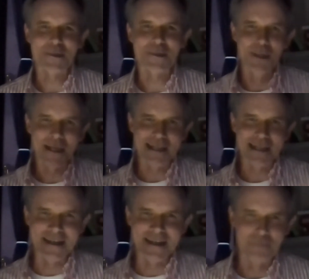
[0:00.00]
to look at
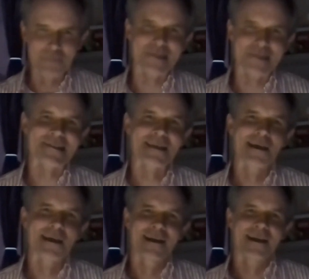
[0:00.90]
the numbers,
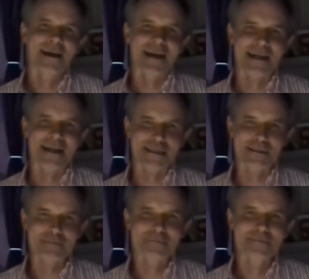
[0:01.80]
um,